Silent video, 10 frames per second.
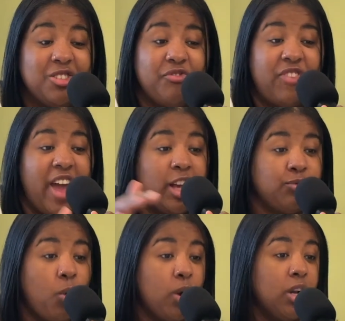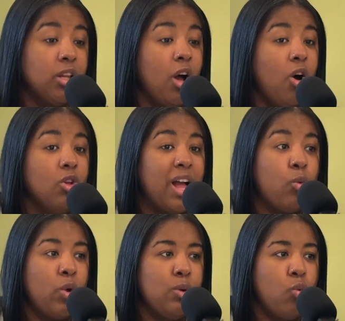fast forward it along, like
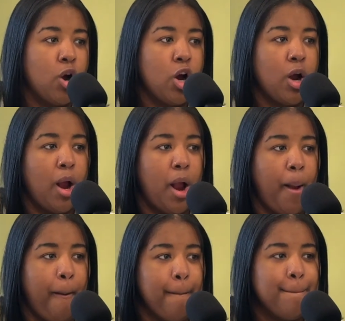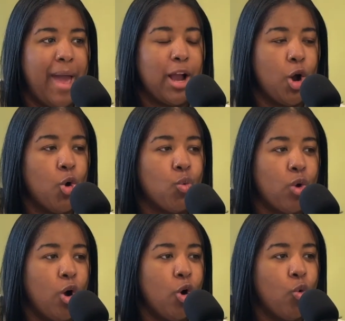we were back on
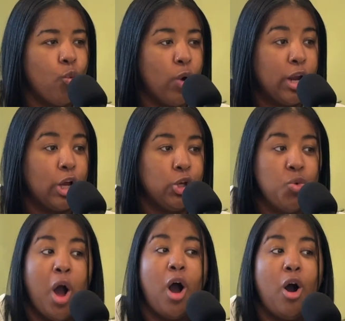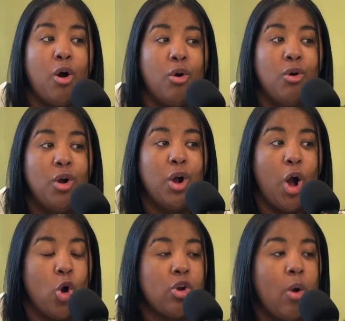road in a U-Haul
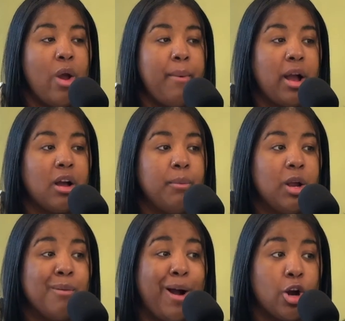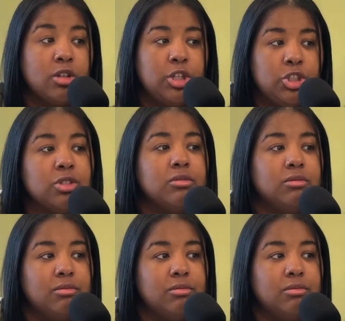on our way back up here by early June.